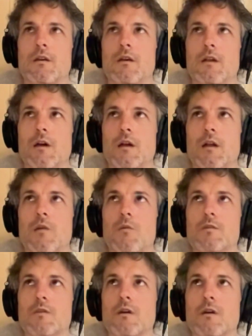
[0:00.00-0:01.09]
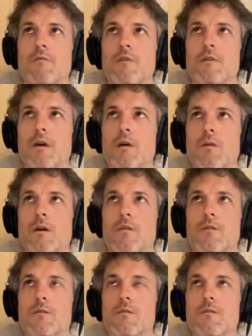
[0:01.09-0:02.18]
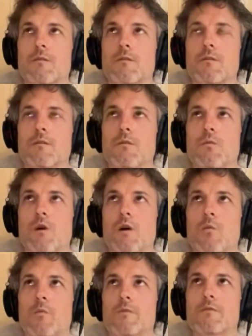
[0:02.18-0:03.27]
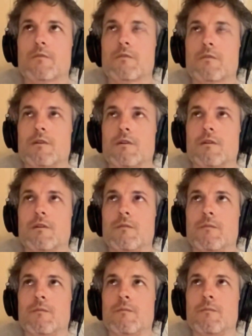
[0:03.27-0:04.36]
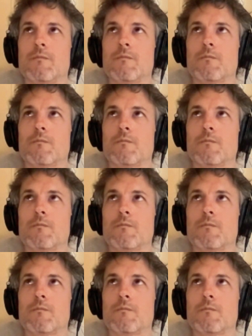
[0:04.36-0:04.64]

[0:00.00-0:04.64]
and I was kind of in doubt, like, wow, but um